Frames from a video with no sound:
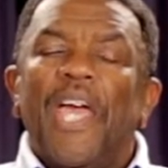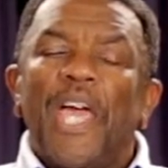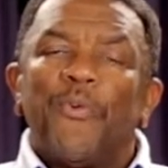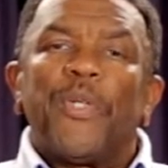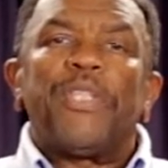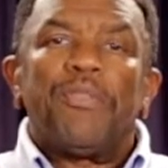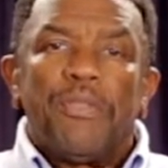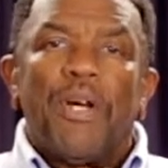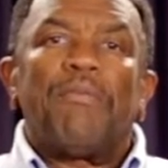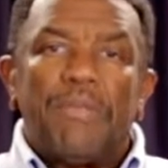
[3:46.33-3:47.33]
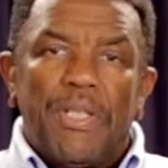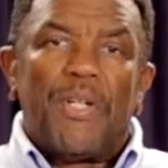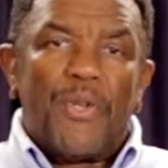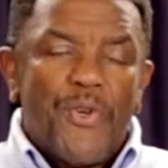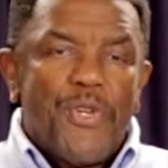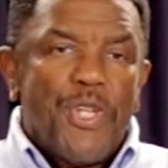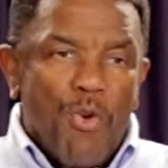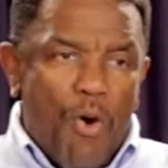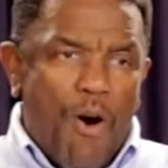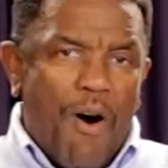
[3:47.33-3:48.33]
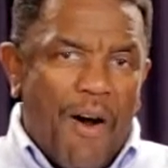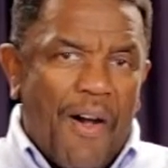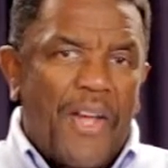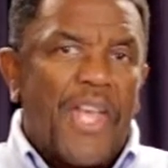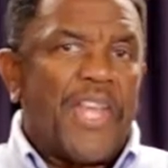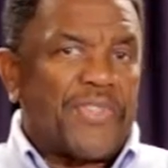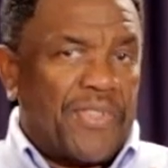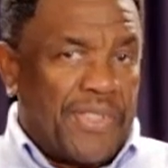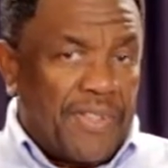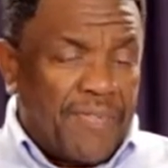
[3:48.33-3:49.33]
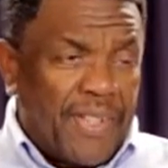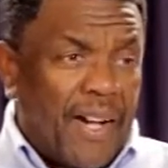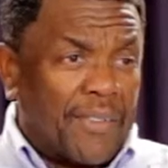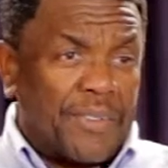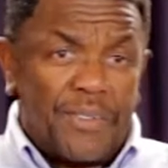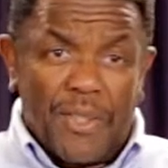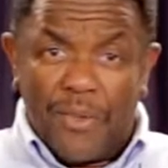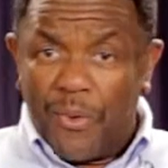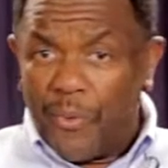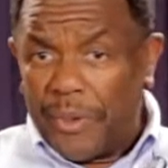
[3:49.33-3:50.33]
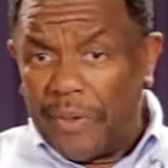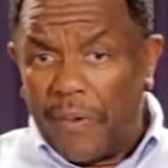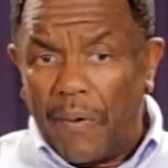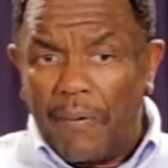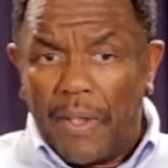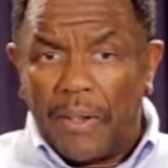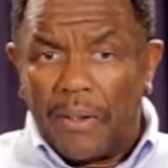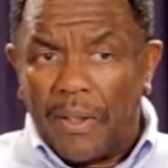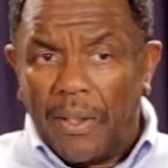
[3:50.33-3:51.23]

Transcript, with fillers: And when you don't know who you are, it's difficult to know where you're going.